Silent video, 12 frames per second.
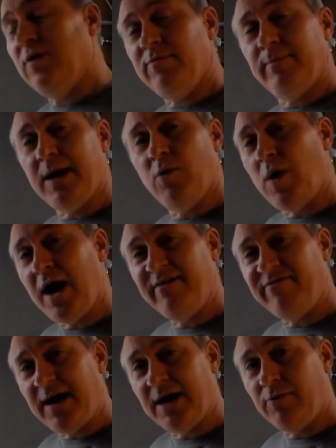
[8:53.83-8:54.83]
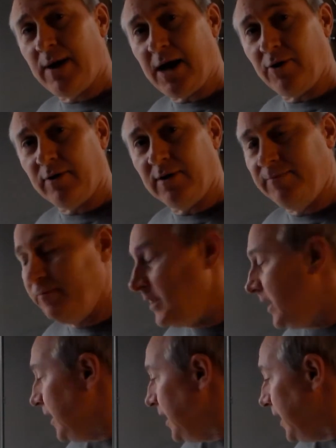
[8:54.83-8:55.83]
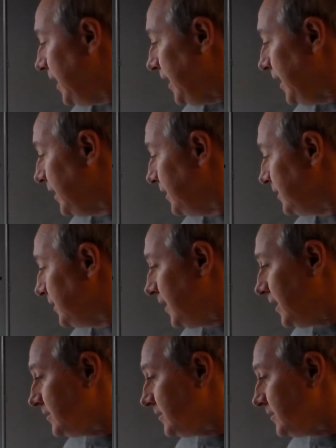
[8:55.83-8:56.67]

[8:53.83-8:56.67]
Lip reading: with my Wi-Fi router, and